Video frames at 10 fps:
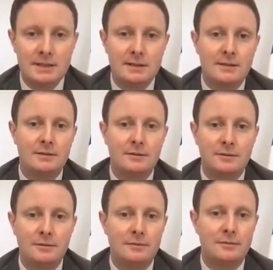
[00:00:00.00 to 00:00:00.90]
this
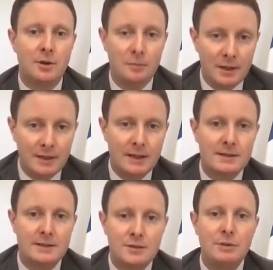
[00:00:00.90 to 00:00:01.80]
common
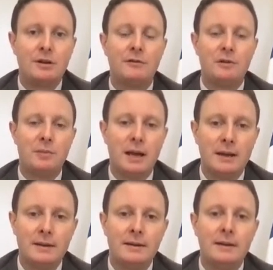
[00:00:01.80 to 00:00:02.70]
debt, this recovery
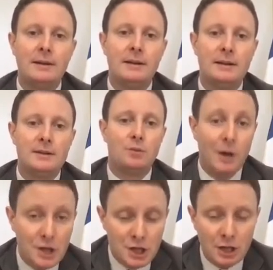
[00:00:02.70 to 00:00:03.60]
plan.
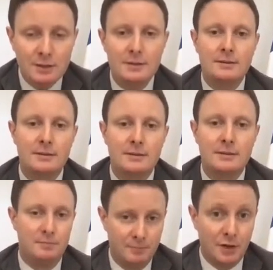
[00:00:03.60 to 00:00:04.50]
It's one shot.
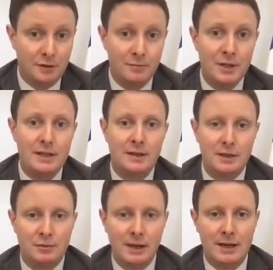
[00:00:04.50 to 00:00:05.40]
It's a lot of
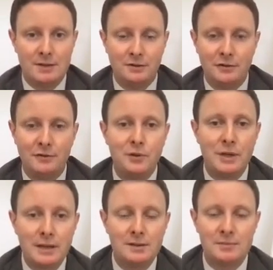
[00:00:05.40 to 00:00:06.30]
money and it will last over a
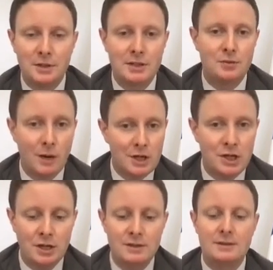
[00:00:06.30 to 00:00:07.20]
few years, but it's
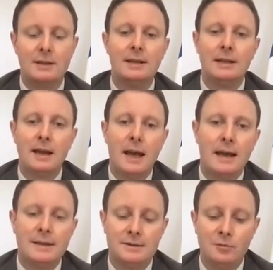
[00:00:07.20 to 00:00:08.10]
one shot,
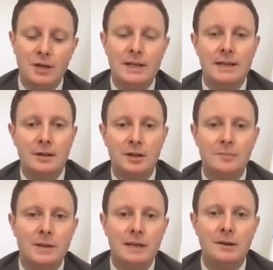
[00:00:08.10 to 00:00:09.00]
and the money
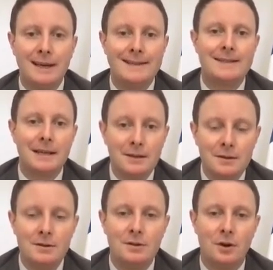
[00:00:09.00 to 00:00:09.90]
cannot be
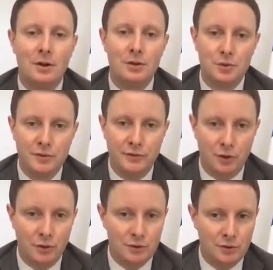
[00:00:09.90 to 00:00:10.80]
extended or
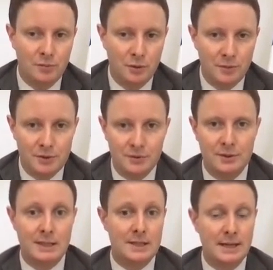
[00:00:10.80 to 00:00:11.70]
used for other
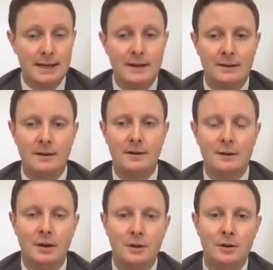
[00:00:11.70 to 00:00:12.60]
purposes. That's clear.
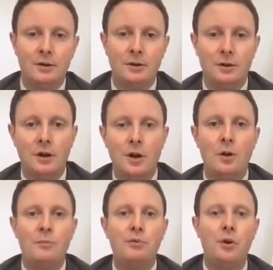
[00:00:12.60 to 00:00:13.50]
On
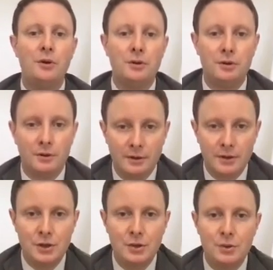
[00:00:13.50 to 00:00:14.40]
a
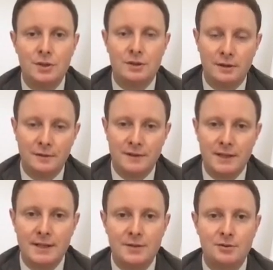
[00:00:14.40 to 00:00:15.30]
broader use
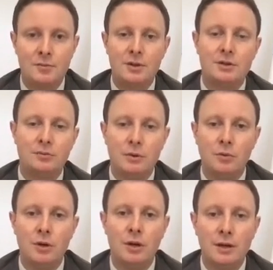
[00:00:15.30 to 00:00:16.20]
of the instruments,
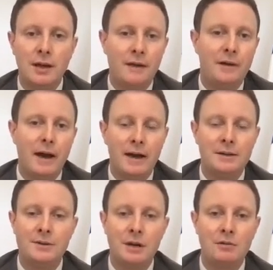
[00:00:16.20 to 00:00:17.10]
we would not have
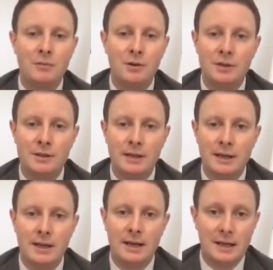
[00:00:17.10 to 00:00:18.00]
had an agreement
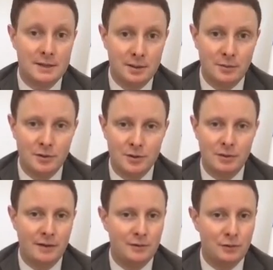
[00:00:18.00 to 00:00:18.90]
last summer.
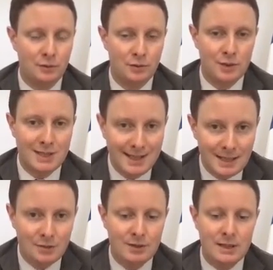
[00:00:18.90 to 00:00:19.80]
So we have to
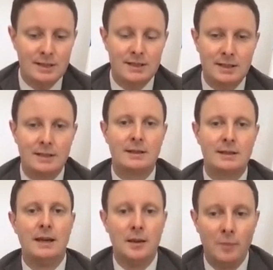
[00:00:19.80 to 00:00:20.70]
stick to this, I
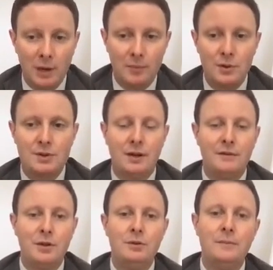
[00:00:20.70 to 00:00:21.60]
think. My
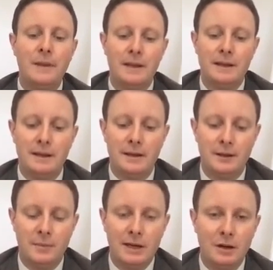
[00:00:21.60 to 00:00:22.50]
personal view
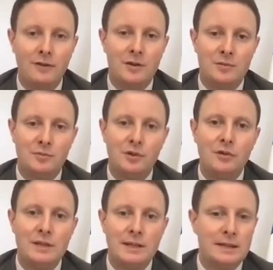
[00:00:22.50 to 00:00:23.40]
and my governance
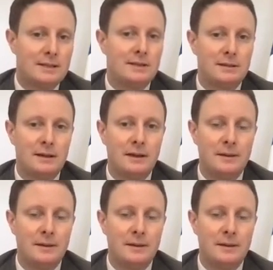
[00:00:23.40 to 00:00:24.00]
view is that